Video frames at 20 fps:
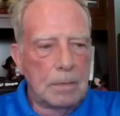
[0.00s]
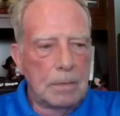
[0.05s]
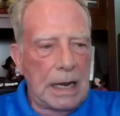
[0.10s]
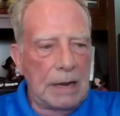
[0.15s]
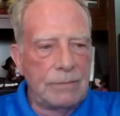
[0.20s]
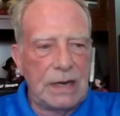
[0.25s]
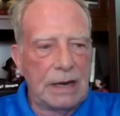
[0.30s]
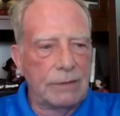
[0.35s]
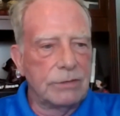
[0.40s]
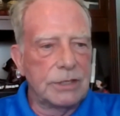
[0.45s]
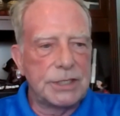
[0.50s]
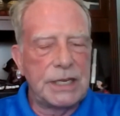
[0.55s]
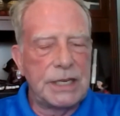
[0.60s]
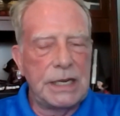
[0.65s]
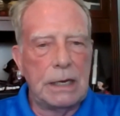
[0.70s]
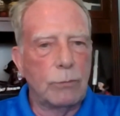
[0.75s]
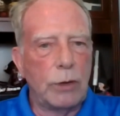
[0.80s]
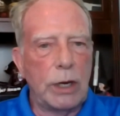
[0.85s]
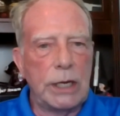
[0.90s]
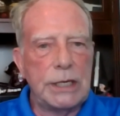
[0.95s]
I've never
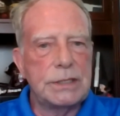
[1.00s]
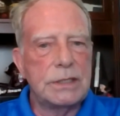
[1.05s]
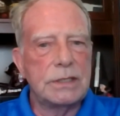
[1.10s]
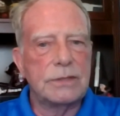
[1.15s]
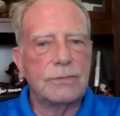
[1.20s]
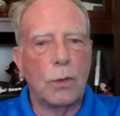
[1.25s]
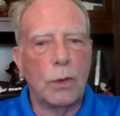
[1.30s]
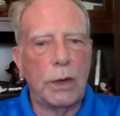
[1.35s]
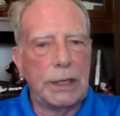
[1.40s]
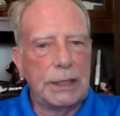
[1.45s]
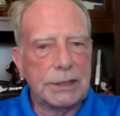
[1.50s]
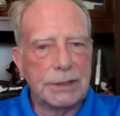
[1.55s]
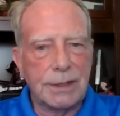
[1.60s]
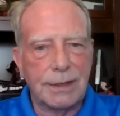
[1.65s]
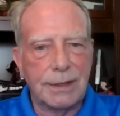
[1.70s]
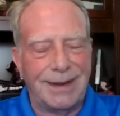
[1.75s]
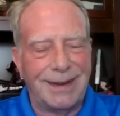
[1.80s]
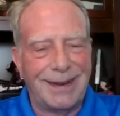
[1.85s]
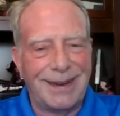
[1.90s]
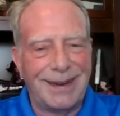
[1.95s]
seen him raise his voice
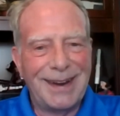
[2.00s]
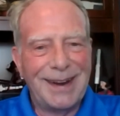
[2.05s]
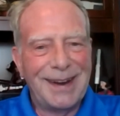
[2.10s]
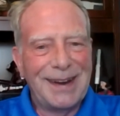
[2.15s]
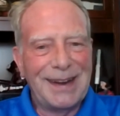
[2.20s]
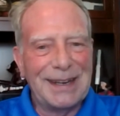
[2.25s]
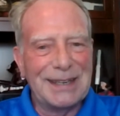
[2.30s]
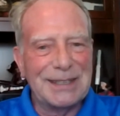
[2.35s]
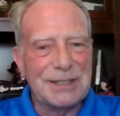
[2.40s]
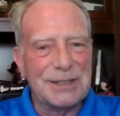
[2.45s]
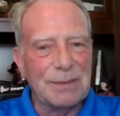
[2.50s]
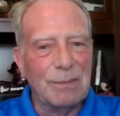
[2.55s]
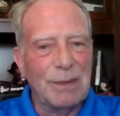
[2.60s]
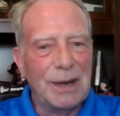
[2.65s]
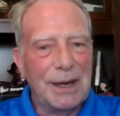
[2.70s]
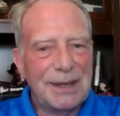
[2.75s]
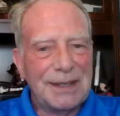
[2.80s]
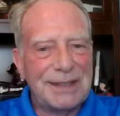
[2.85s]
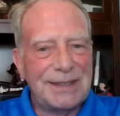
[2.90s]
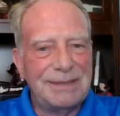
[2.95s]
in some
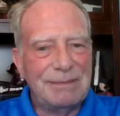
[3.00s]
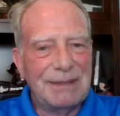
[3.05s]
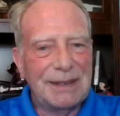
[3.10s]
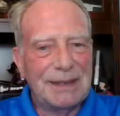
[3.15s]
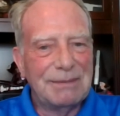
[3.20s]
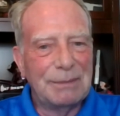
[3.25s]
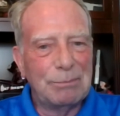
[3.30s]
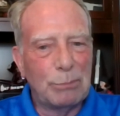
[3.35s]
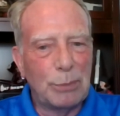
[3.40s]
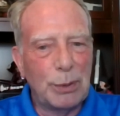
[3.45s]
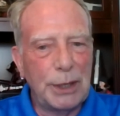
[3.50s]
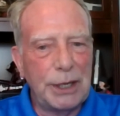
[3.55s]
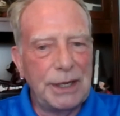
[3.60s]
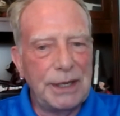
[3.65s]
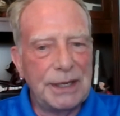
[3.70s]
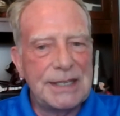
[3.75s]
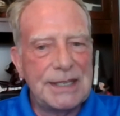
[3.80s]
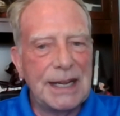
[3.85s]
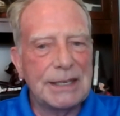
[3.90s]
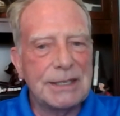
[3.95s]

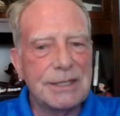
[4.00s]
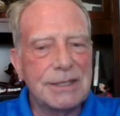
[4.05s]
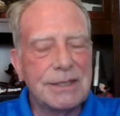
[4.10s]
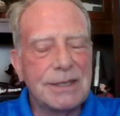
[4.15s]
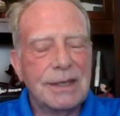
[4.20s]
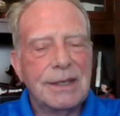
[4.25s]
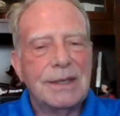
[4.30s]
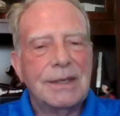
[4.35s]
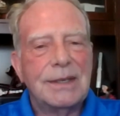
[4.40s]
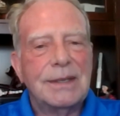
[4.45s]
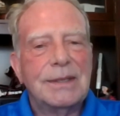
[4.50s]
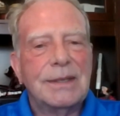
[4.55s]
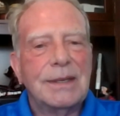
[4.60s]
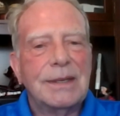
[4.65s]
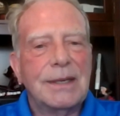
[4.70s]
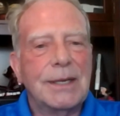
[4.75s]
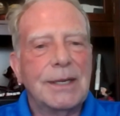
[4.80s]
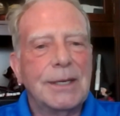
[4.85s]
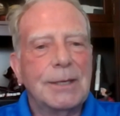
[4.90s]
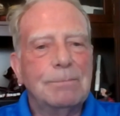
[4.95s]
pretty intense
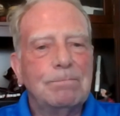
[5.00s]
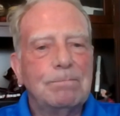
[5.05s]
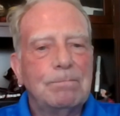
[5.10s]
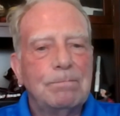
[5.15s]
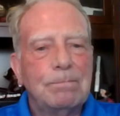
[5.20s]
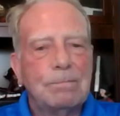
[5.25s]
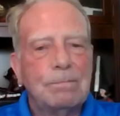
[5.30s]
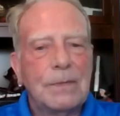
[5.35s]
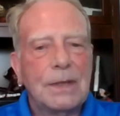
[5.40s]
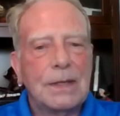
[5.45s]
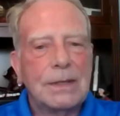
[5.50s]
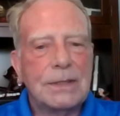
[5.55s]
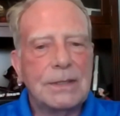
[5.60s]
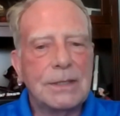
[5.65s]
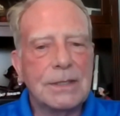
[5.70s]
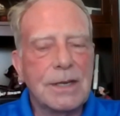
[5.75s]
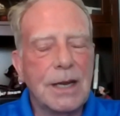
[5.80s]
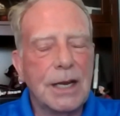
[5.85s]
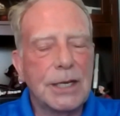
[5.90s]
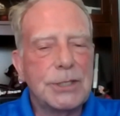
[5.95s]

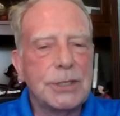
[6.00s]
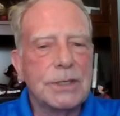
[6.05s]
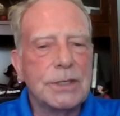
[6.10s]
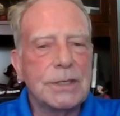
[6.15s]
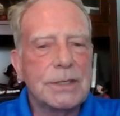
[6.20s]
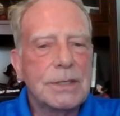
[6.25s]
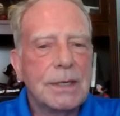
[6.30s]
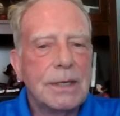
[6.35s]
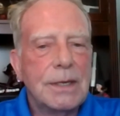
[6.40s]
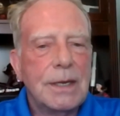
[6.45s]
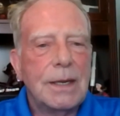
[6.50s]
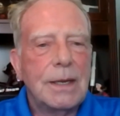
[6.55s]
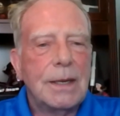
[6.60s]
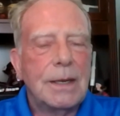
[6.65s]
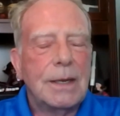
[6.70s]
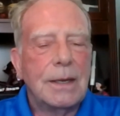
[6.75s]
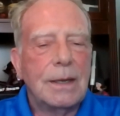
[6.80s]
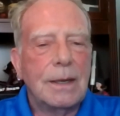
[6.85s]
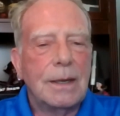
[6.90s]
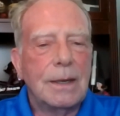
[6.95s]
discussions.
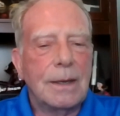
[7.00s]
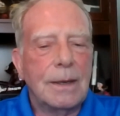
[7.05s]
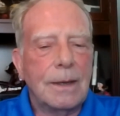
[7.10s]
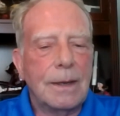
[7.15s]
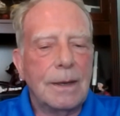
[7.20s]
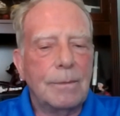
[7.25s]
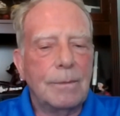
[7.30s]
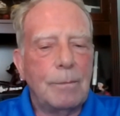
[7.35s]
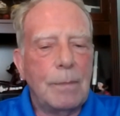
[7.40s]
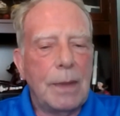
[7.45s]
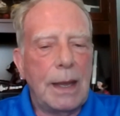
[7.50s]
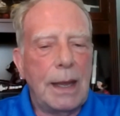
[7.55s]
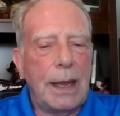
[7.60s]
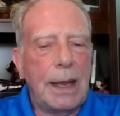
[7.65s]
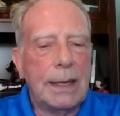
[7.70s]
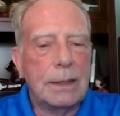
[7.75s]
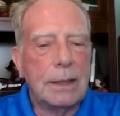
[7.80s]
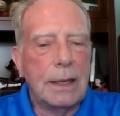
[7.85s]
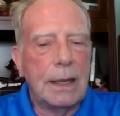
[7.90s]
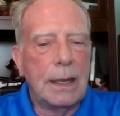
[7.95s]

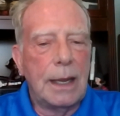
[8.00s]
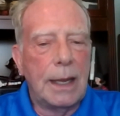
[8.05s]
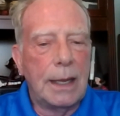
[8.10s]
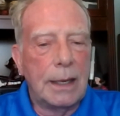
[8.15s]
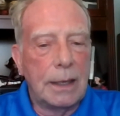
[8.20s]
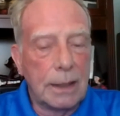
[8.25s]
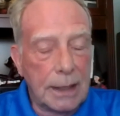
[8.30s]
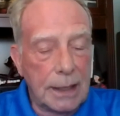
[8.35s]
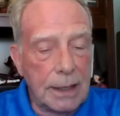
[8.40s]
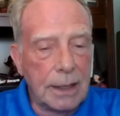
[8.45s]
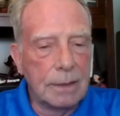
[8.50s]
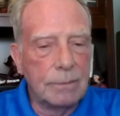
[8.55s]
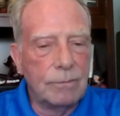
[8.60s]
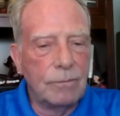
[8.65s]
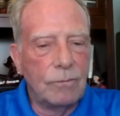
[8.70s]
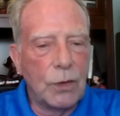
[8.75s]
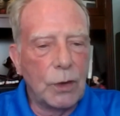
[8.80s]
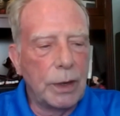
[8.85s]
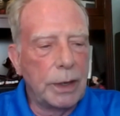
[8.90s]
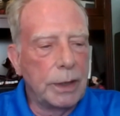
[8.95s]
And
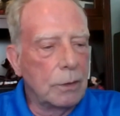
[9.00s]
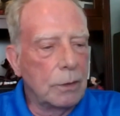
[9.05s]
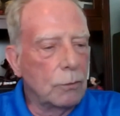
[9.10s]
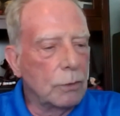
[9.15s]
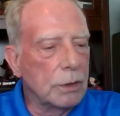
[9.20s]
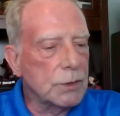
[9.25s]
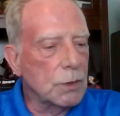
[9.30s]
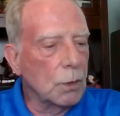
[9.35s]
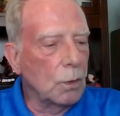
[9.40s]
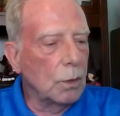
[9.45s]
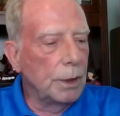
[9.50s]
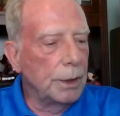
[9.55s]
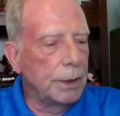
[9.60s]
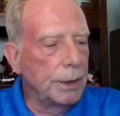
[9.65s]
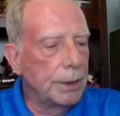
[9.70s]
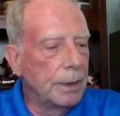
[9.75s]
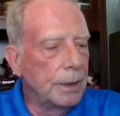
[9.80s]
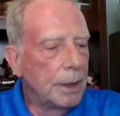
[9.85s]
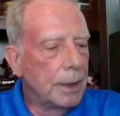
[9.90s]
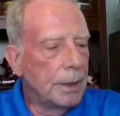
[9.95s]
again, very crystal
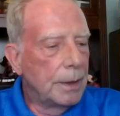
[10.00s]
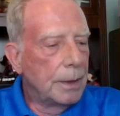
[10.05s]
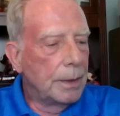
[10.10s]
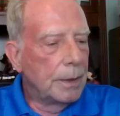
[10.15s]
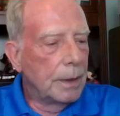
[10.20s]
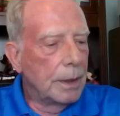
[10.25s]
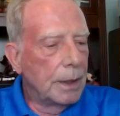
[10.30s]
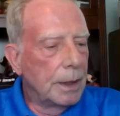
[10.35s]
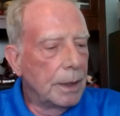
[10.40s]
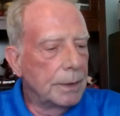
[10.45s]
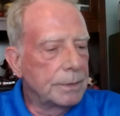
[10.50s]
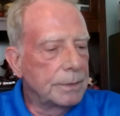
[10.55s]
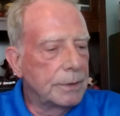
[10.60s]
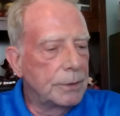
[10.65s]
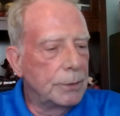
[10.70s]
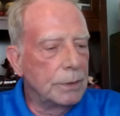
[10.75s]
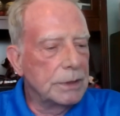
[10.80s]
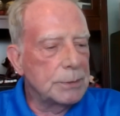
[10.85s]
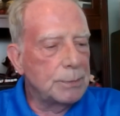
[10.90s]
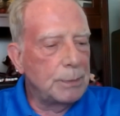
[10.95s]
clear
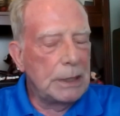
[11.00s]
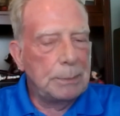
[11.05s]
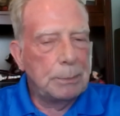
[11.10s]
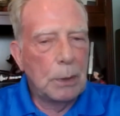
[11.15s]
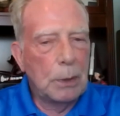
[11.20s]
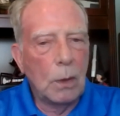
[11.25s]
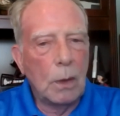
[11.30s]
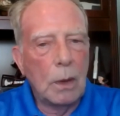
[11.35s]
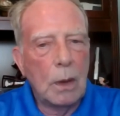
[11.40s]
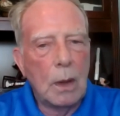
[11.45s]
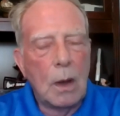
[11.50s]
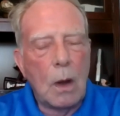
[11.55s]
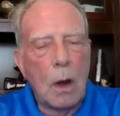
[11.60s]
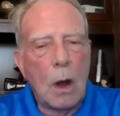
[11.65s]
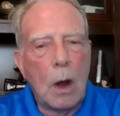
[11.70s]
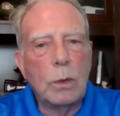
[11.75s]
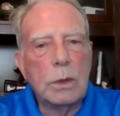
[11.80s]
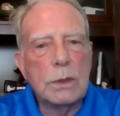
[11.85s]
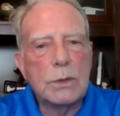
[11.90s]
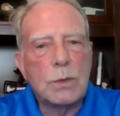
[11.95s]
to his people,
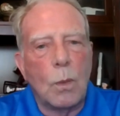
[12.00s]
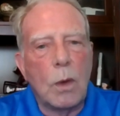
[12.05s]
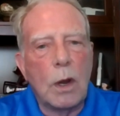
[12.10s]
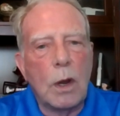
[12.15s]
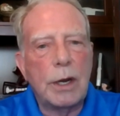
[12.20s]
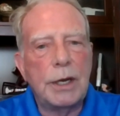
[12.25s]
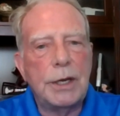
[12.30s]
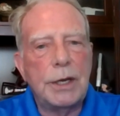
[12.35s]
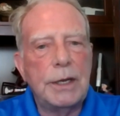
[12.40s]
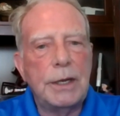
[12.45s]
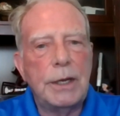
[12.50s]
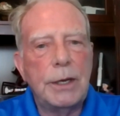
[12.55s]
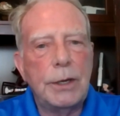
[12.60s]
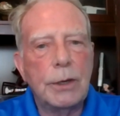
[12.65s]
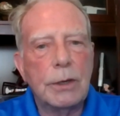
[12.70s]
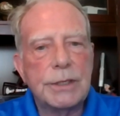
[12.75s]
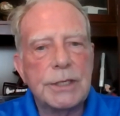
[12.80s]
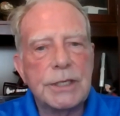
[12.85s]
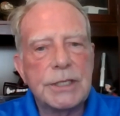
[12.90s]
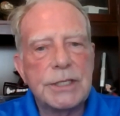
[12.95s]
always wanted to
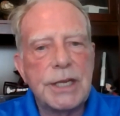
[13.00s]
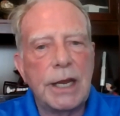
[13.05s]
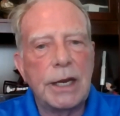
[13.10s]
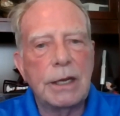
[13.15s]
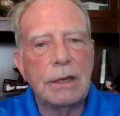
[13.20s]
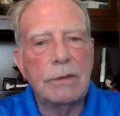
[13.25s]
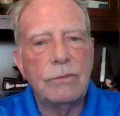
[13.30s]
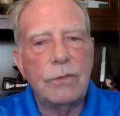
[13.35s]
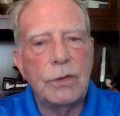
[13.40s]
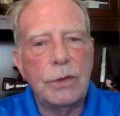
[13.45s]
hear dissenting